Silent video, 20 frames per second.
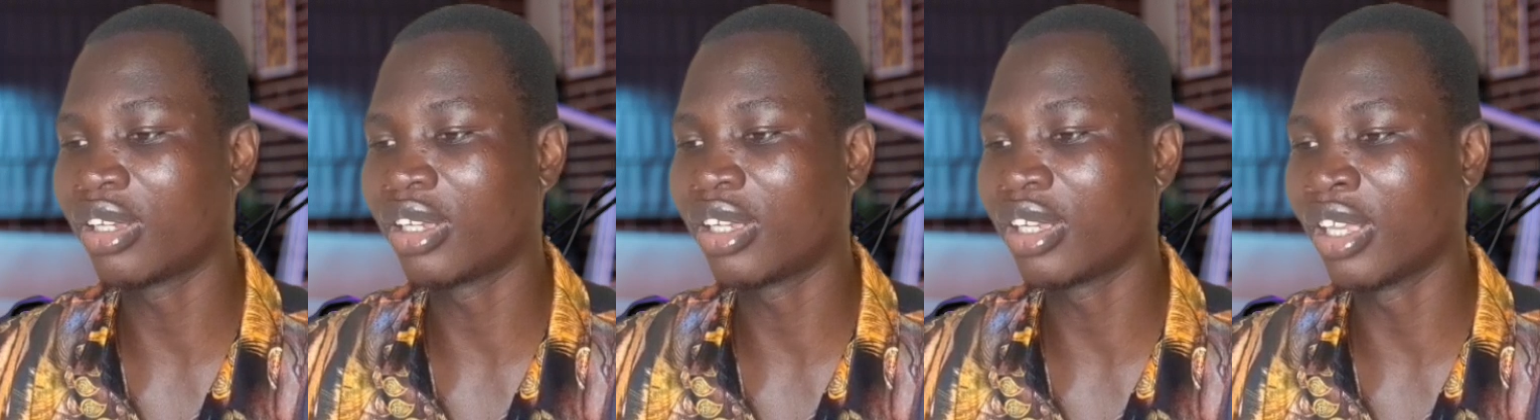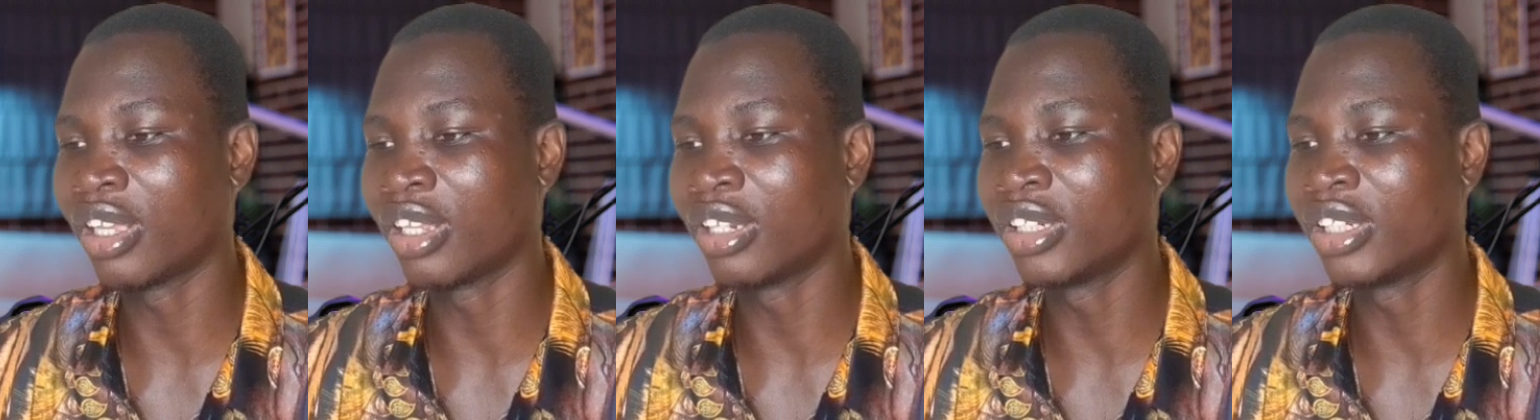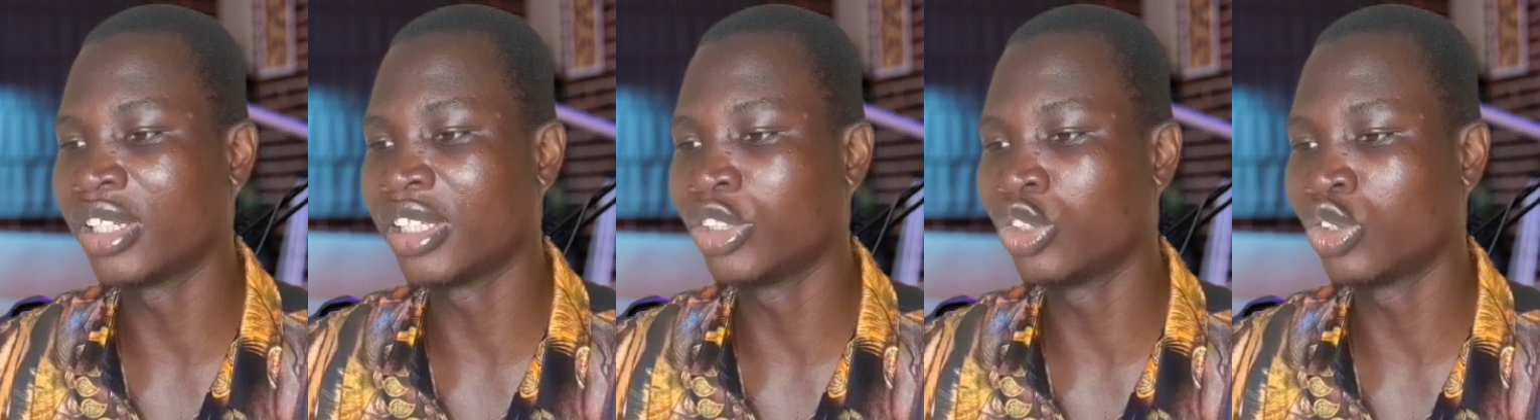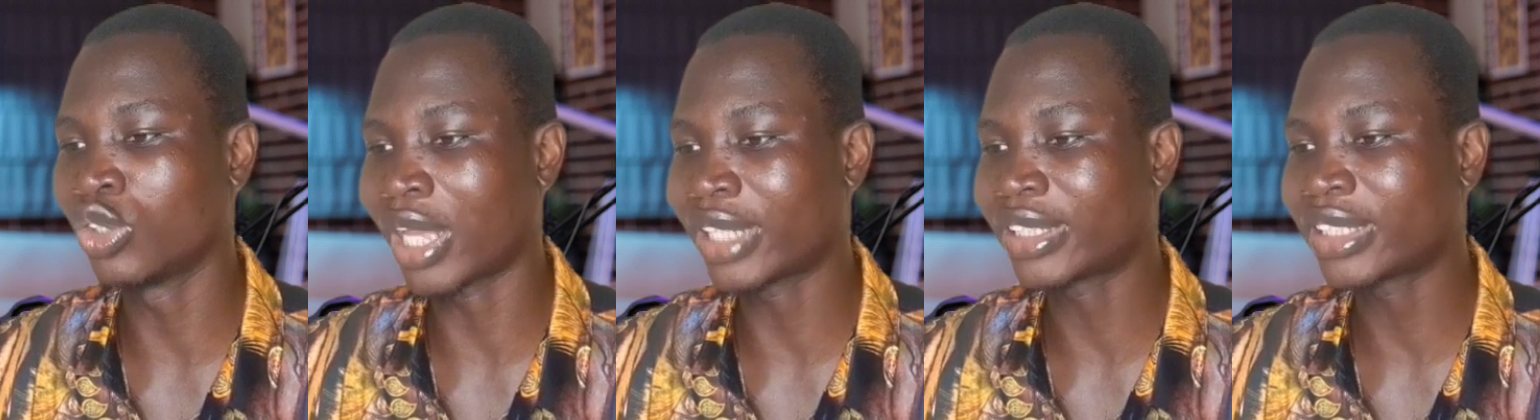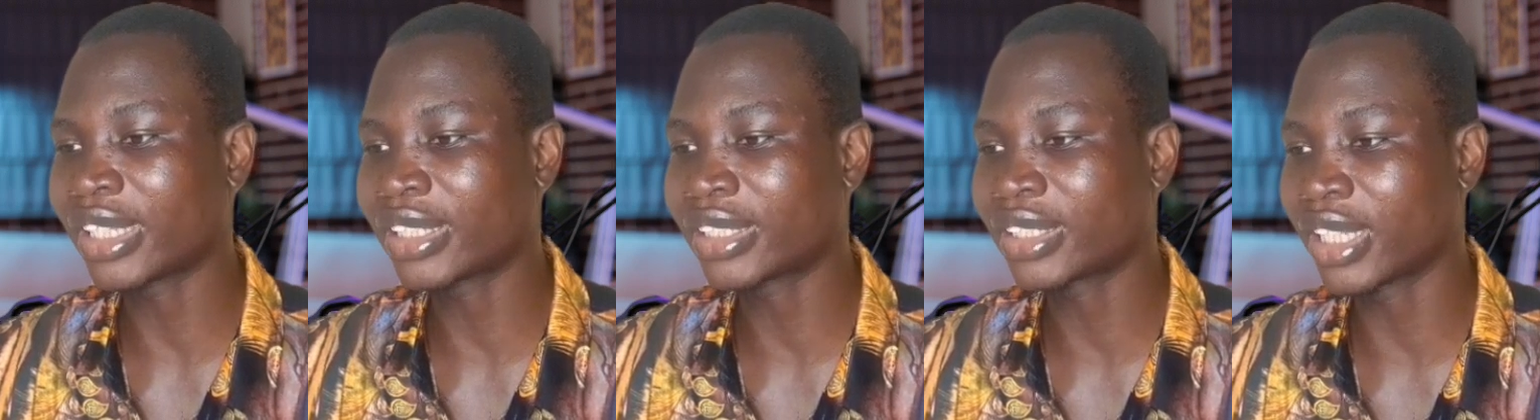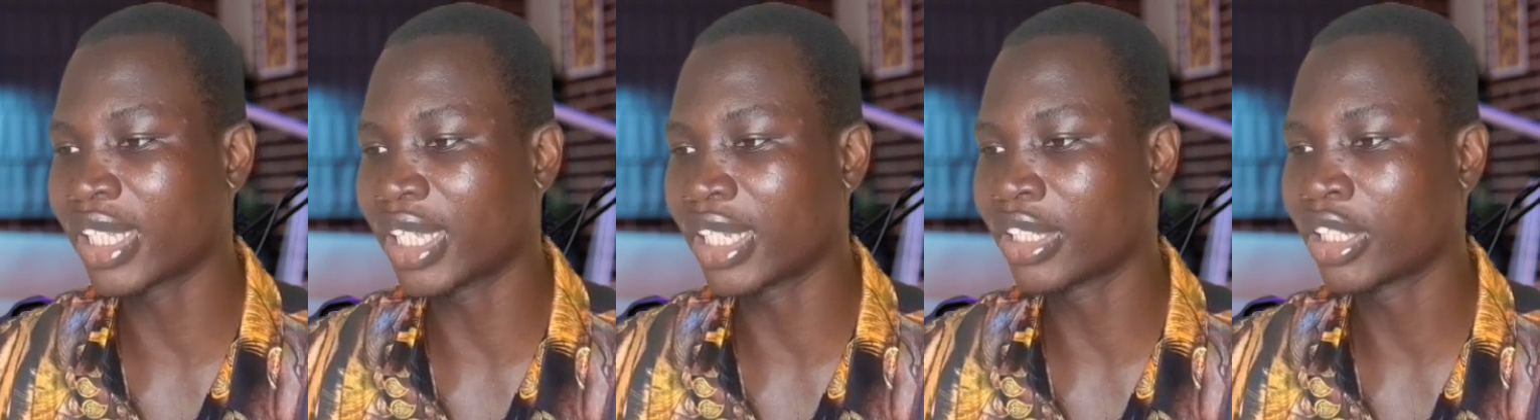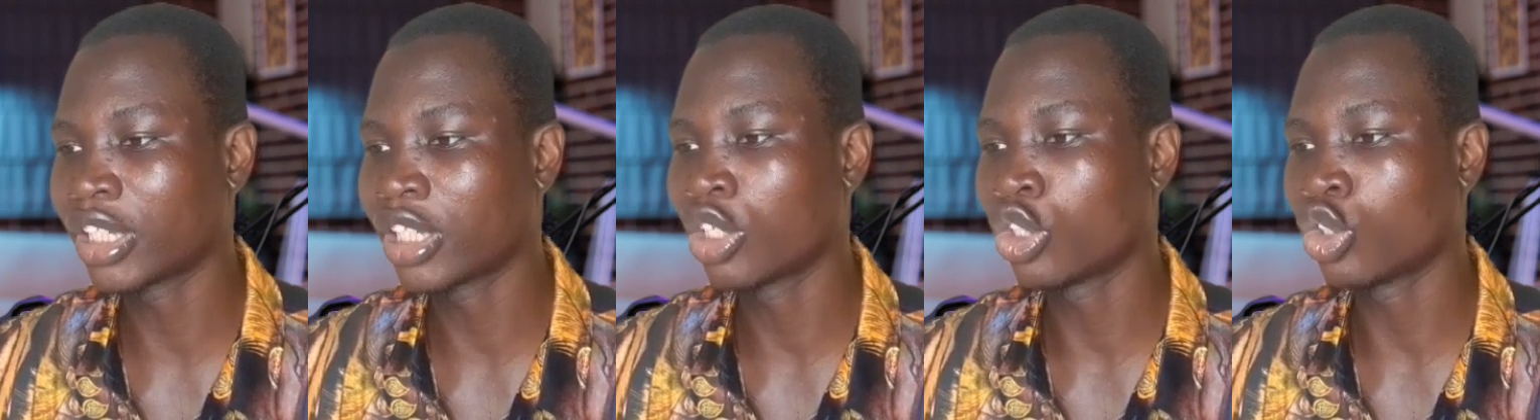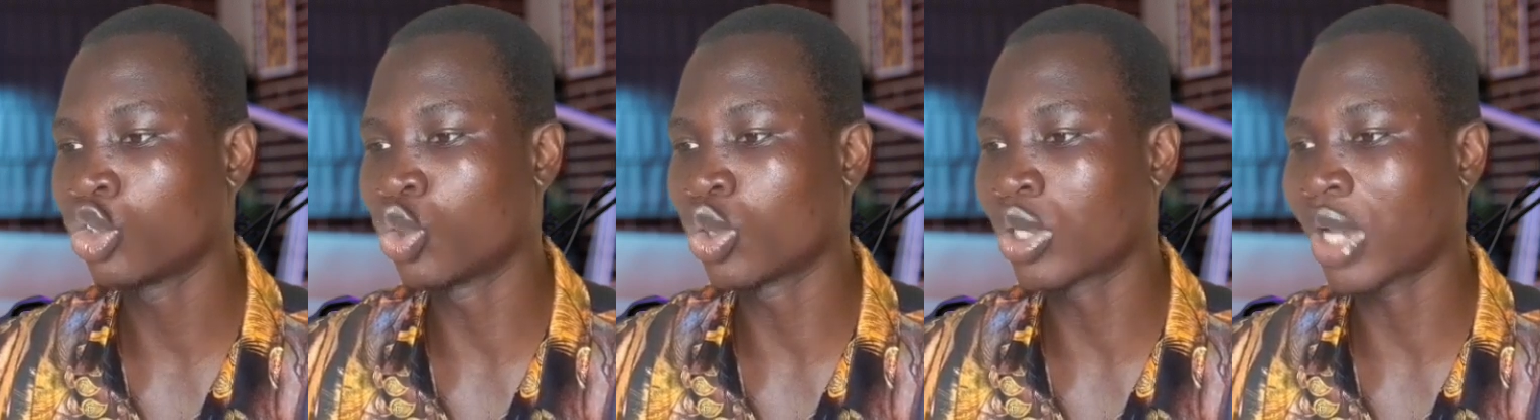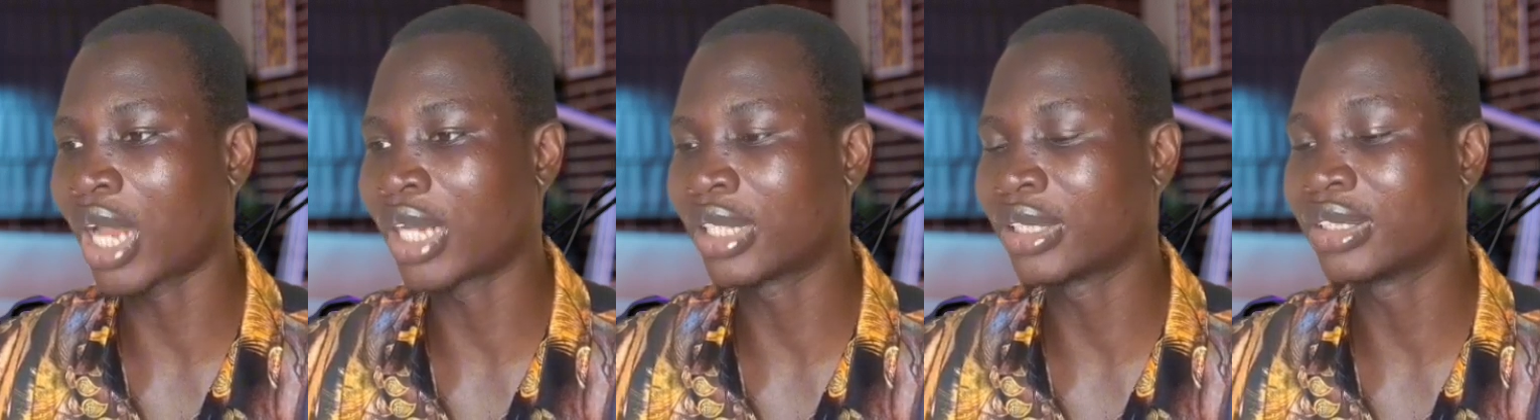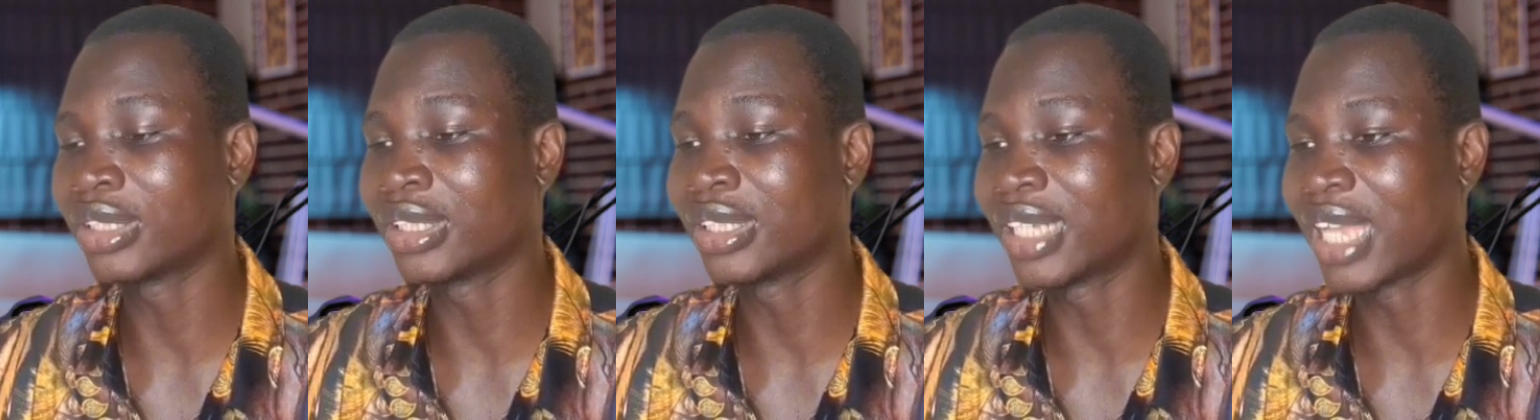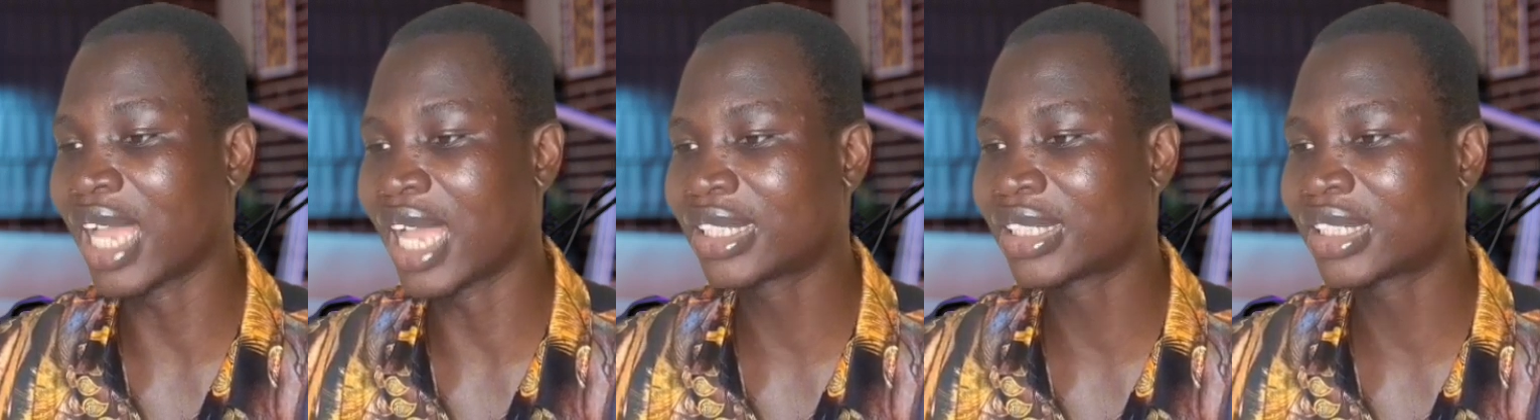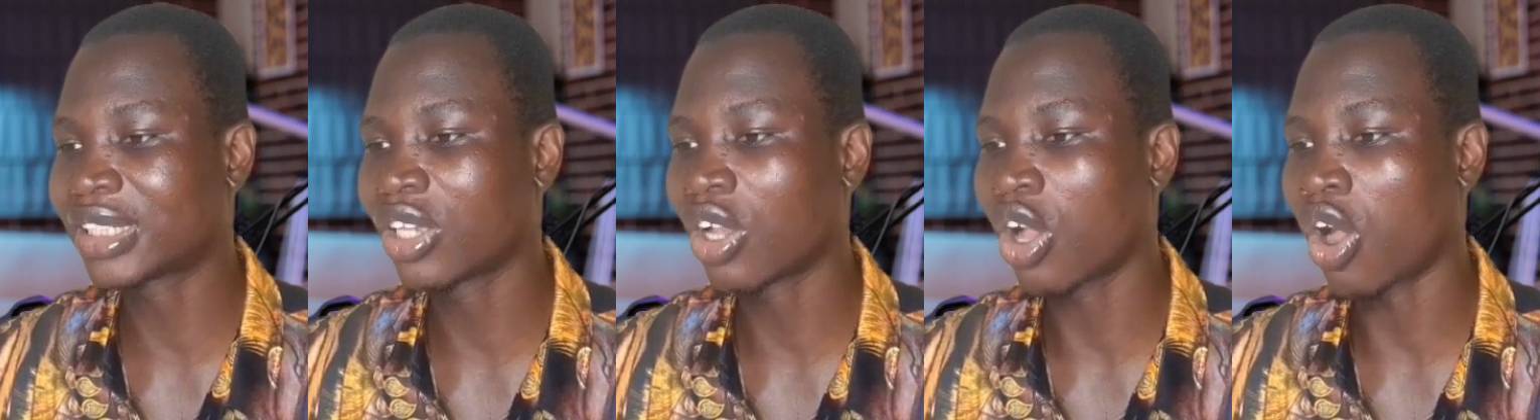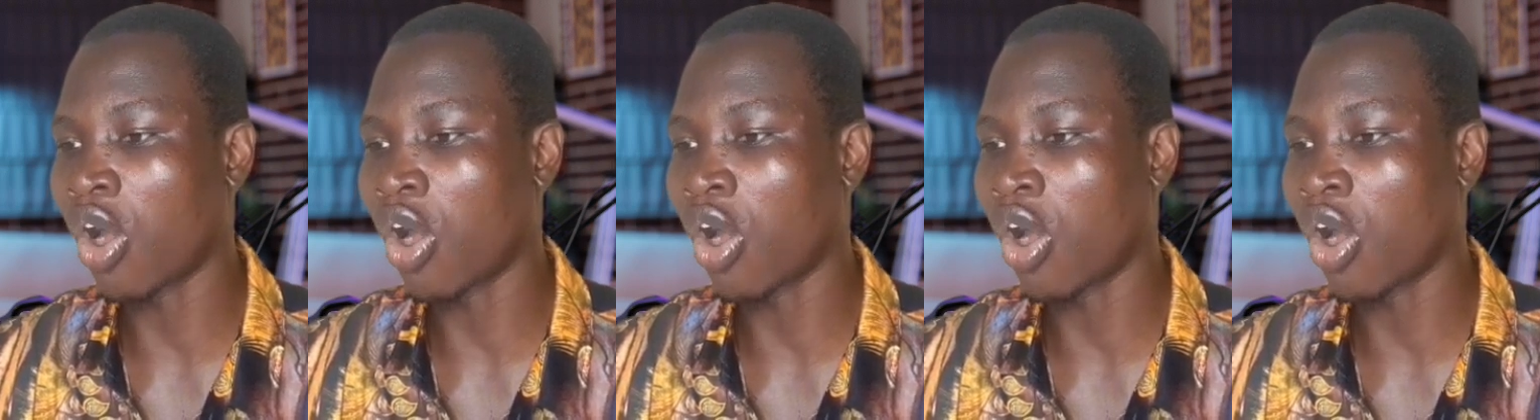in the United States, you can get